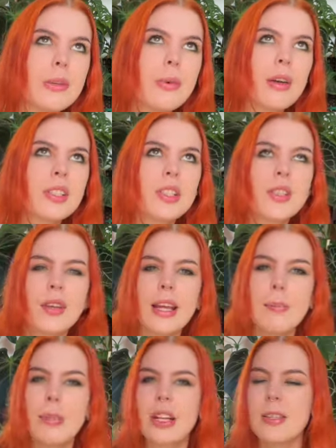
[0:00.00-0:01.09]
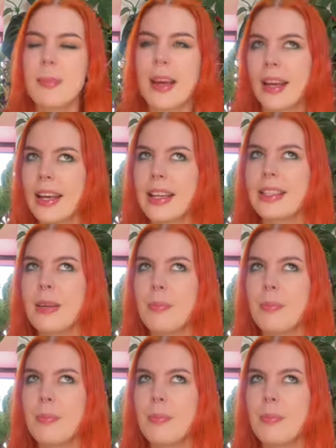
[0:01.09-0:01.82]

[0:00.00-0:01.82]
where it's sunny, but it's a bit hazy,